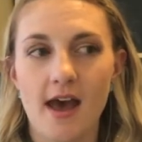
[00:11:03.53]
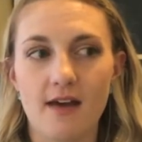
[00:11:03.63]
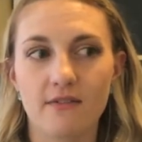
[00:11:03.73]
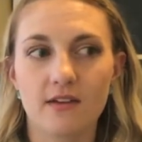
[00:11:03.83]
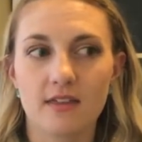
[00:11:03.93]

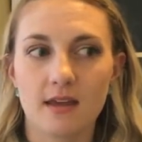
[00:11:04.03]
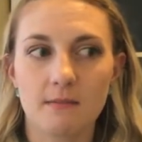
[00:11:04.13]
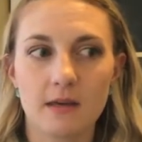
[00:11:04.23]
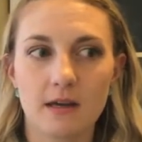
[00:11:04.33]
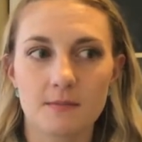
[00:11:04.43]

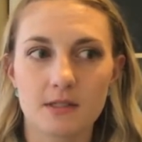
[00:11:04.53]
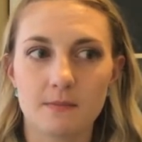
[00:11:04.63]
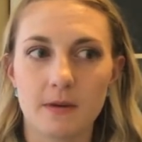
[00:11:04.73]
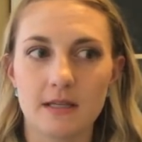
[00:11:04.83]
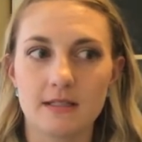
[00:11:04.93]
Everything becomes a
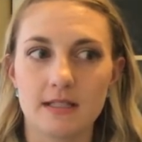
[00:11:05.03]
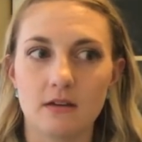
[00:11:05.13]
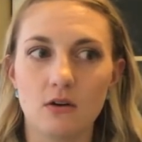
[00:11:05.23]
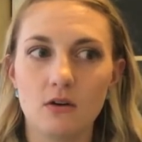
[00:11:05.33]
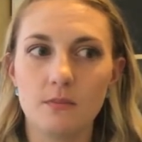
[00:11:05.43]
big
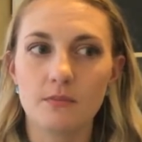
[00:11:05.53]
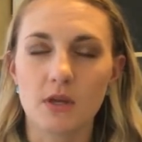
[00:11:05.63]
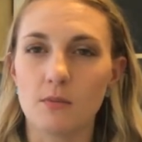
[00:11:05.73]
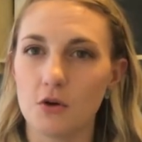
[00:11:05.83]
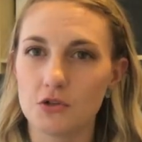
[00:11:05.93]
deal
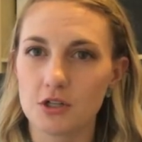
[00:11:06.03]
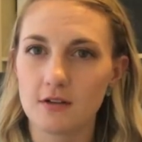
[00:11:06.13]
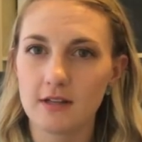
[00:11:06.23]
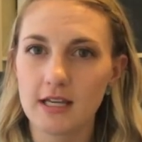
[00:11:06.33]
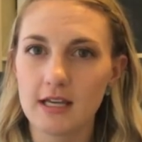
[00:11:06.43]

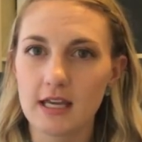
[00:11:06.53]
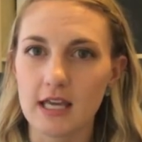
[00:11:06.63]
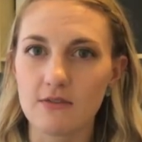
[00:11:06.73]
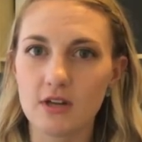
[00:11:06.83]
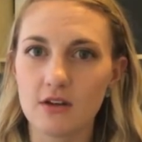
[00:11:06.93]
emotionally,
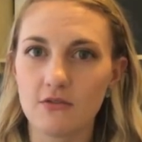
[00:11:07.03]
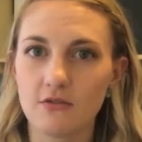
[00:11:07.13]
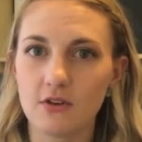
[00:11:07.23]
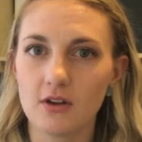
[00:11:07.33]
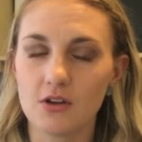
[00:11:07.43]
even
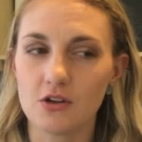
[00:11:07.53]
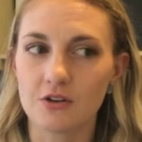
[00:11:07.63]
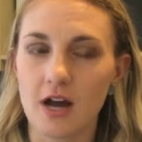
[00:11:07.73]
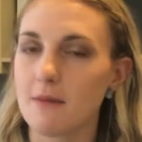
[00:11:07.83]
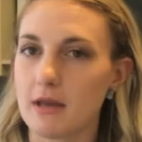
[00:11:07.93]
if
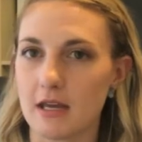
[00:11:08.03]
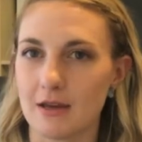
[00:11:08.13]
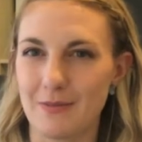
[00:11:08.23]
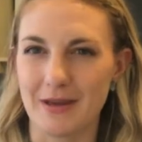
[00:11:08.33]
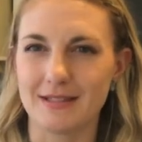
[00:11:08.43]
you're not
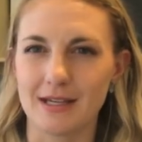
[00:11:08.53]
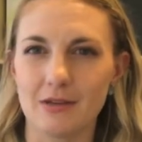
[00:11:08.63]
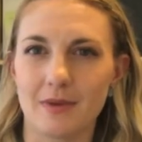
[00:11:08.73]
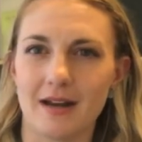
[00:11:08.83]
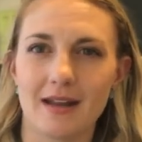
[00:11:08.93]
making a big
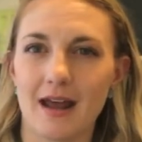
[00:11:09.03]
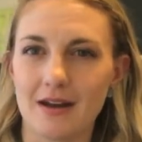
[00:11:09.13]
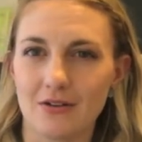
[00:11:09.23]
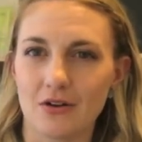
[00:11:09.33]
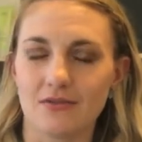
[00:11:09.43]
deal about it.
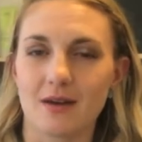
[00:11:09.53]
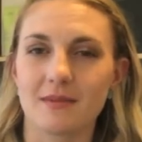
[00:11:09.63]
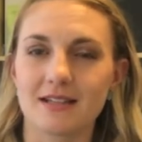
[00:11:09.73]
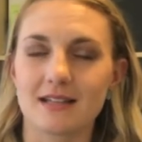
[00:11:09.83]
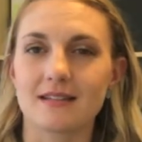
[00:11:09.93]
I don't know if that
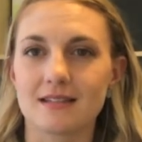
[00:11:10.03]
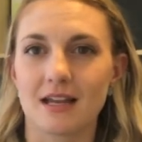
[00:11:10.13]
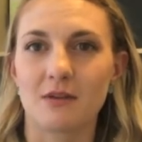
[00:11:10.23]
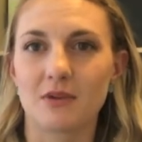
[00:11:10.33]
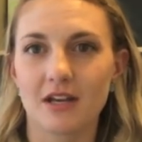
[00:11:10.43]
makes sense
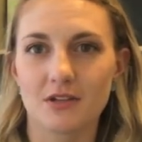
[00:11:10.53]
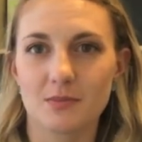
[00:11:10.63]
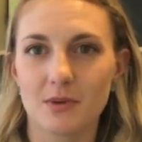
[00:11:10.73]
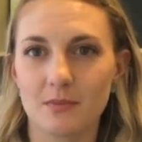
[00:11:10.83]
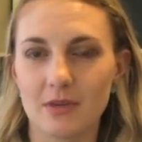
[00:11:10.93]
to anybody
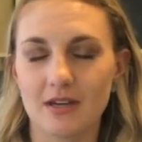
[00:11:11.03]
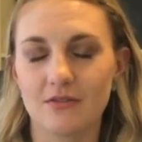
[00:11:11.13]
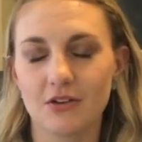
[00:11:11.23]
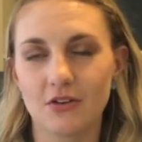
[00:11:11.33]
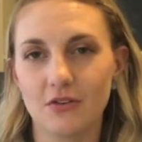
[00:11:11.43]
else but me,
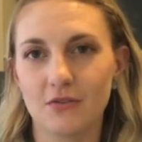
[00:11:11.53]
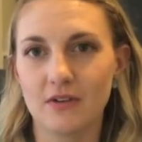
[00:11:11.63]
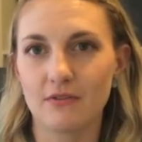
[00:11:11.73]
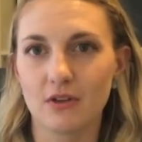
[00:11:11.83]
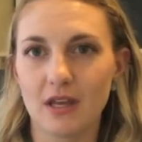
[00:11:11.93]
if you've
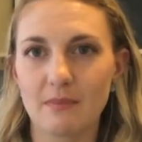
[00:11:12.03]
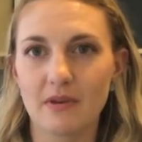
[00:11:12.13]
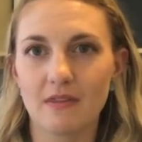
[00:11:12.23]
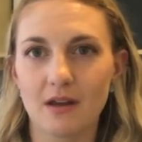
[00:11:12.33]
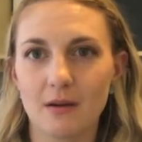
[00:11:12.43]
never like
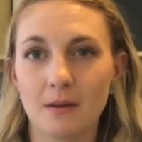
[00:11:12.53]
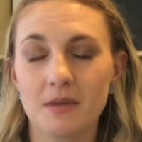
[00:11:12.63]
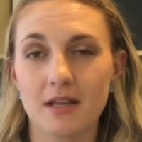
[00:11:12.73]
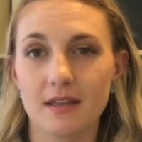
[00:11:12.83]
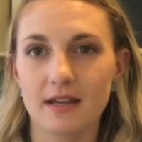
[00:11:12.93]
been there. I
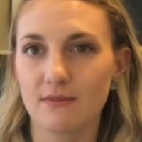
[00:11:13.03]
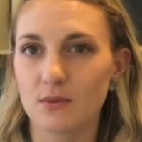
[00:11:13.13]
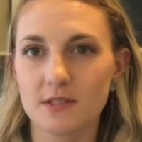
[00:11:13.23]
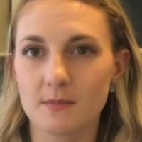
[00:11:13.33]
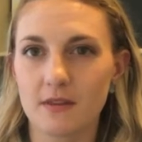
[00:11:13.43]
mean, I think
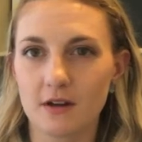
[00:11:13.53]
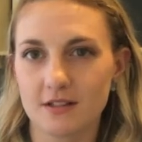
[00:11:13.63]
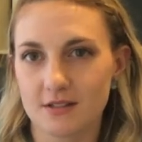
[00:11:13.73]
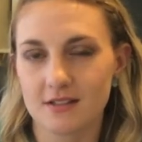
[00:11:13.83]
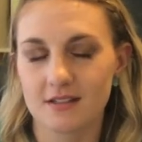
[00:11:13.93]
everyone's been there.
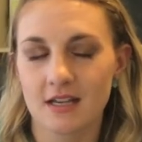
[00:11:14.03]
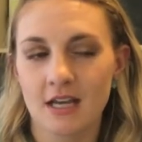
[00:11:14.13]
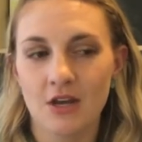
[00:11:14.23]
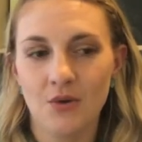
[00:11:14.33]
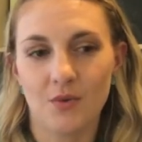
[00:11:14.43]
It's
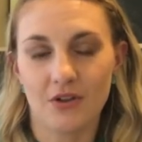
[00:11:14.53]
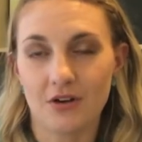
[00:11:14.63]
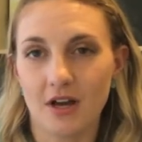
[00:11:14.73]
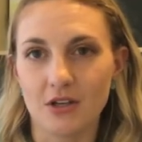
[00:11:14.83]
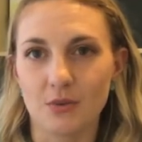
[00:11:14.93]
whether
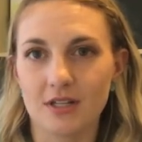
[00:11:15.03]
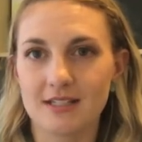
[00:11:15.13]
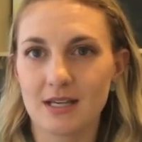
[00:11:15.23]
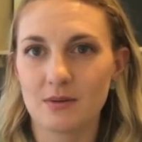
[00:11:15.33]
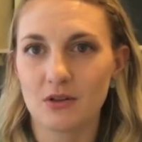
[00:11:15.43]
or not you want
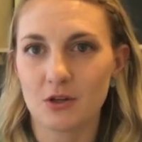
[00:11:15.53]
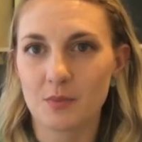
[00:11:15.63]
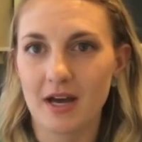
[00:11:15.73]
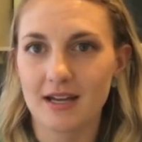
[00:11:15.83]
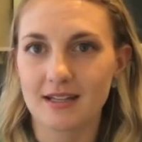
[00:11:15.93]
to take a
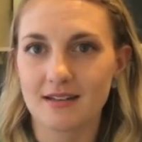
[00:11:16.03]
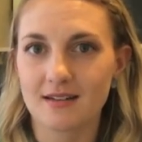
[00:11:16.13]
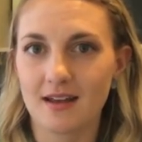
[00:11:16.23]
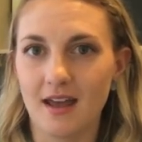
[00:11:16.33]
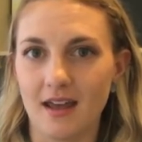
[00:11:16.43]
look back
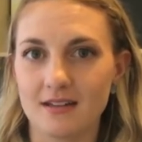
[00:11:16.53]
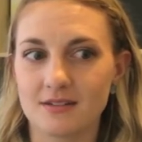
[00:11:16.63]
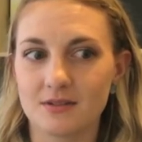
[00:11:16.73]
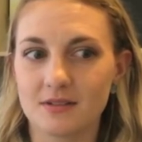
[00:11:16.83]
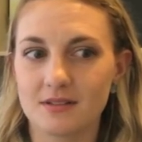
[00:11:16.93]

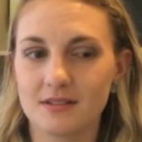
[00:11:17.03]
and